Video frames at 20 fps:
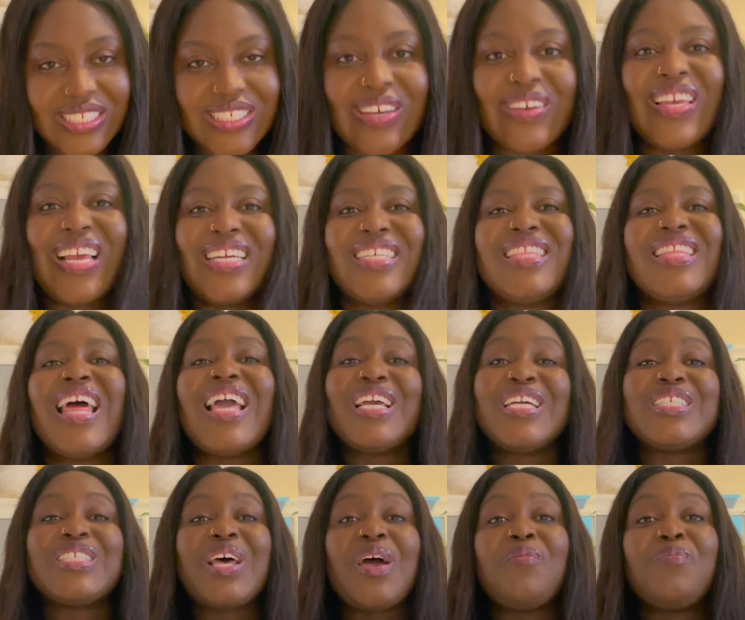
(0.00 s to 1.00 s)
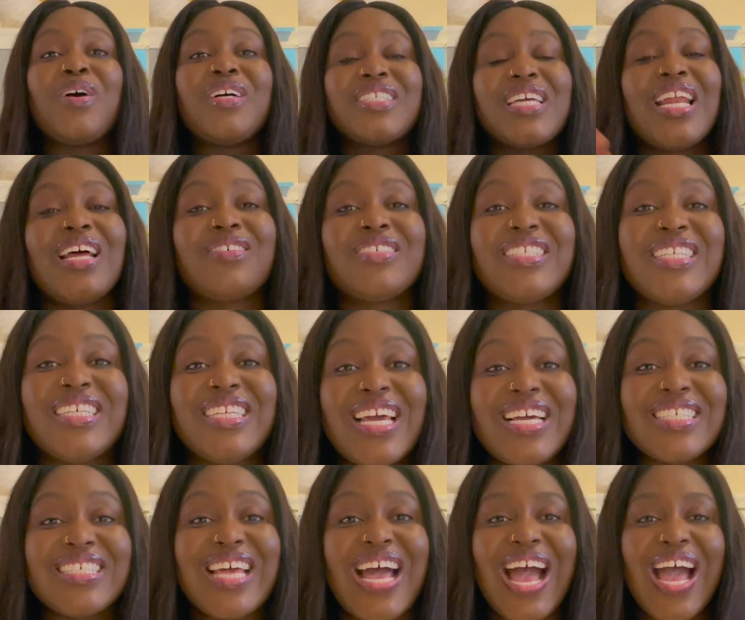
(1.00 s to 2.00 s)
So yes, thank you so much, and I'll see you
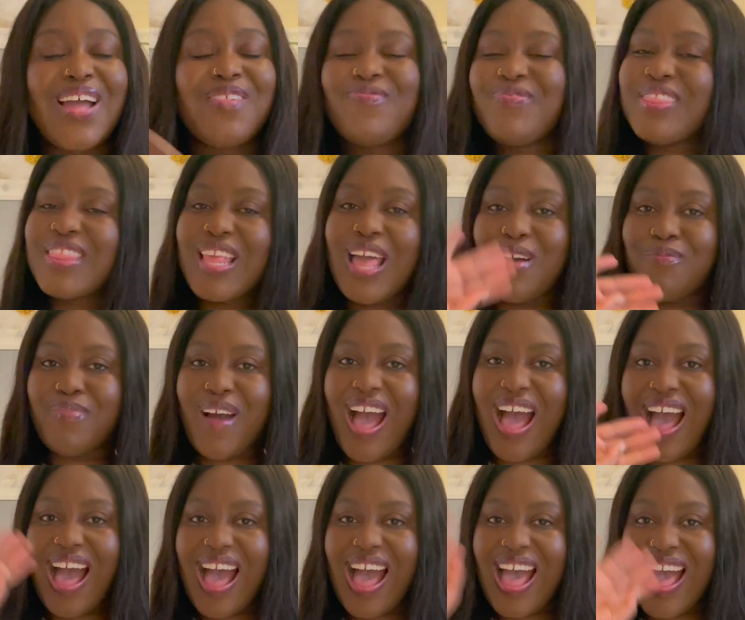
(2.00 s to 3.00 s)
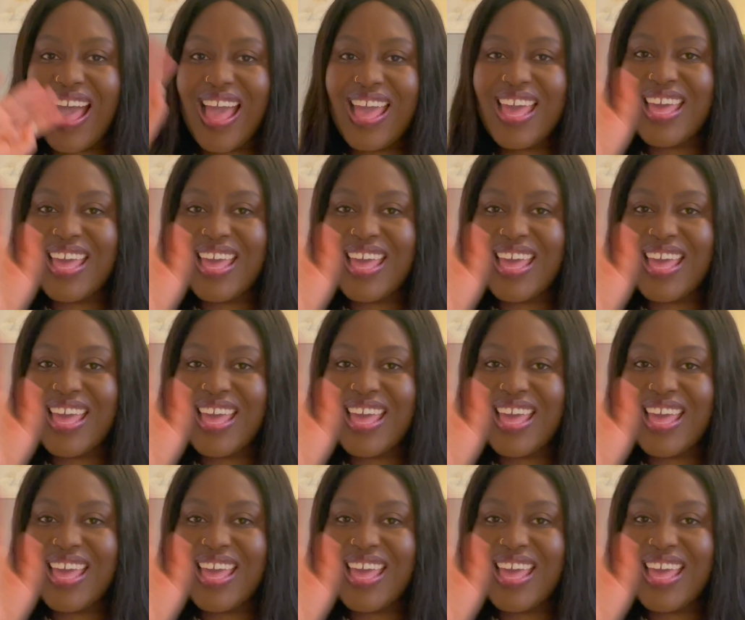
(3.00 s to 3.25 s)
next time. Bye.